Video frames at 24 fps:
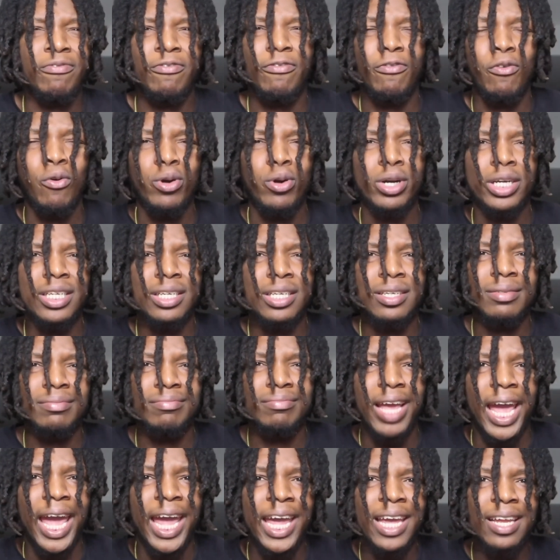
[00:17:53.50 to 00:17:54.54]

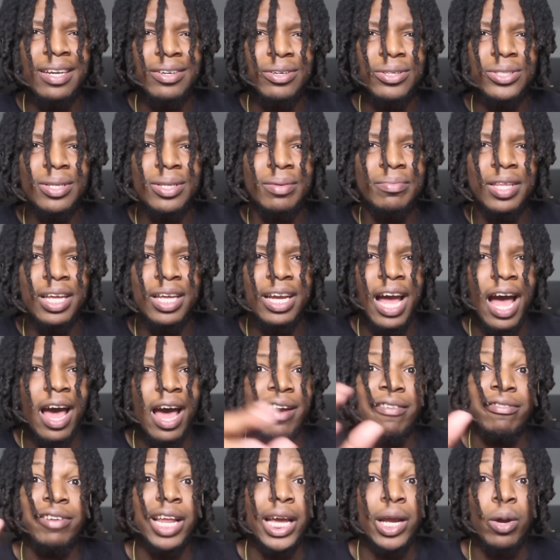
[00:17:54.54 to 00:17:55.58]
48 or something
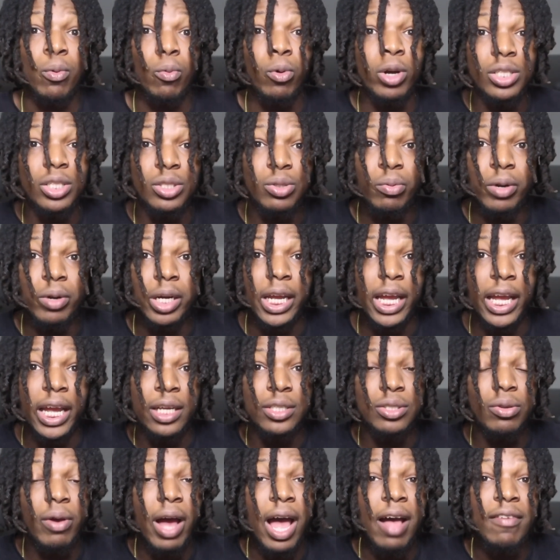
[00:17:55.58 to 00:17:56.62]
out of like
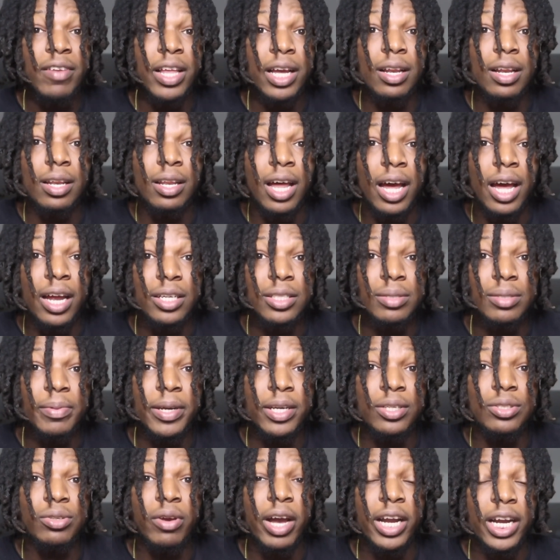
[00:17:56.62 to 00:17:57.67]
128. So I have like a lot of
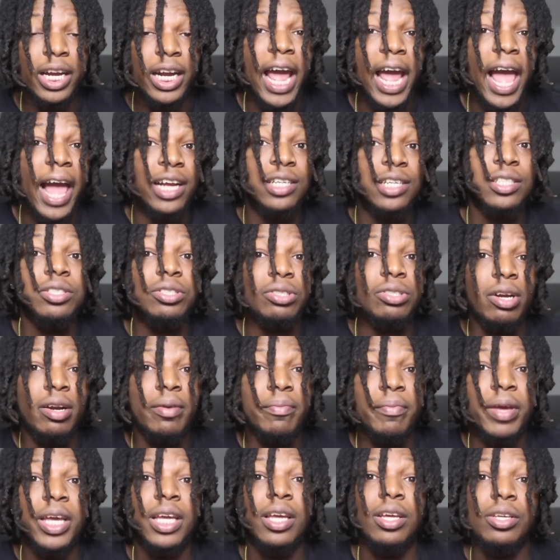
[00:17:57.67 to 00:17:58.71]
space. So I could actually
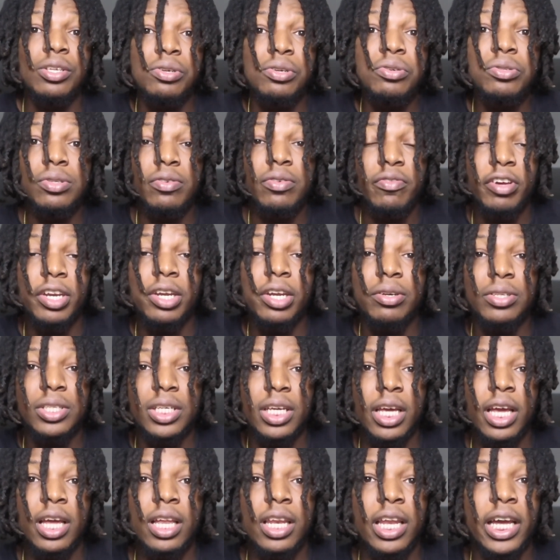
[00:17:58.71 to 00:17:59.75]
start making YouTube videos
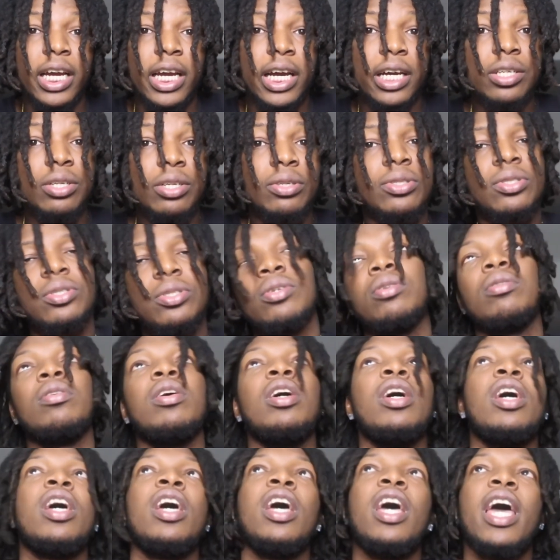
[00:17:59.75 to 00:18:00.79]
again like I used to.
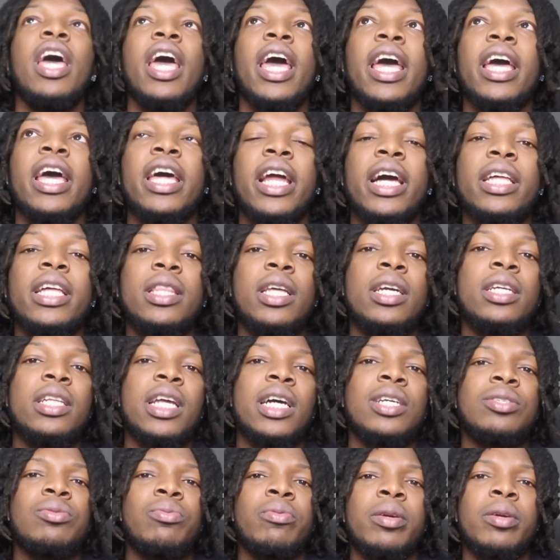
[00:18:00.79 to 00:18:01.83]
And I think
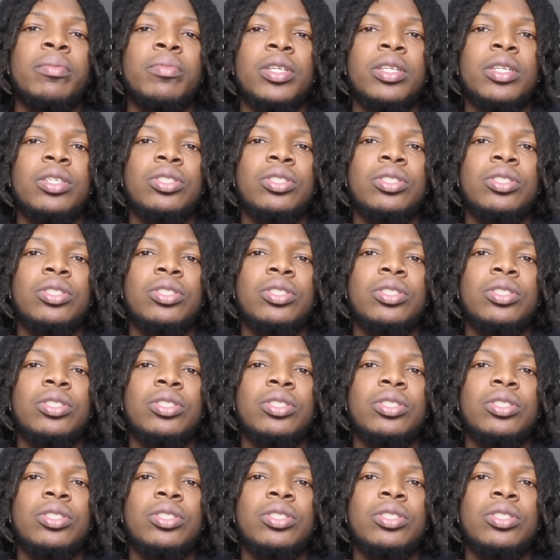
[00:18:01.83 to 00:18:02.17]
that's what I'm gonna